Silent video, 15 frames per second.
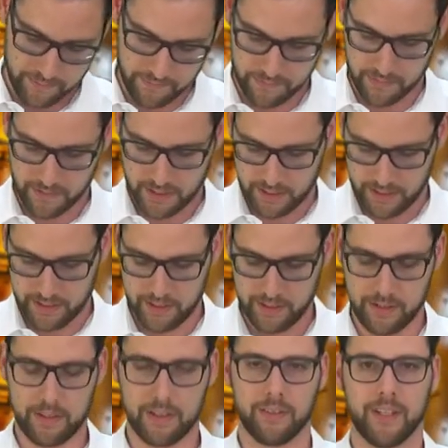The
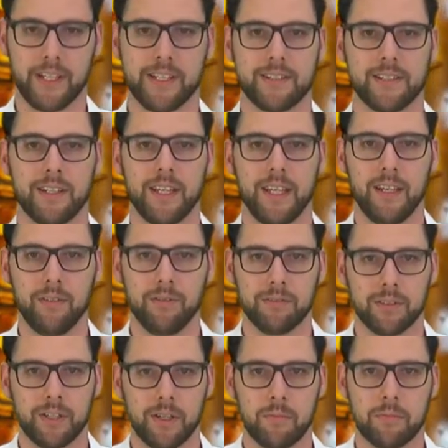LCD of the
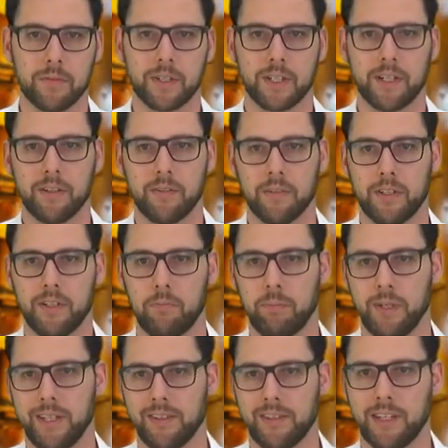
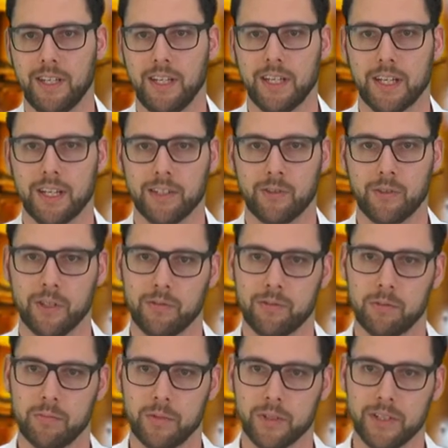PC-895 is lit
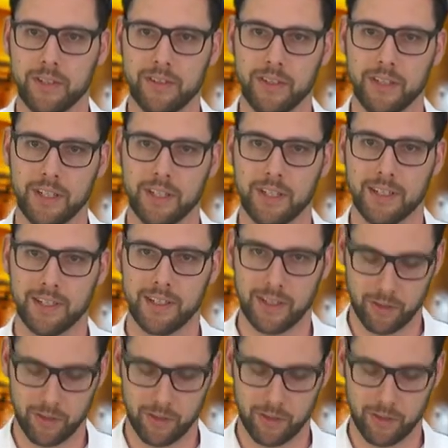up and can be read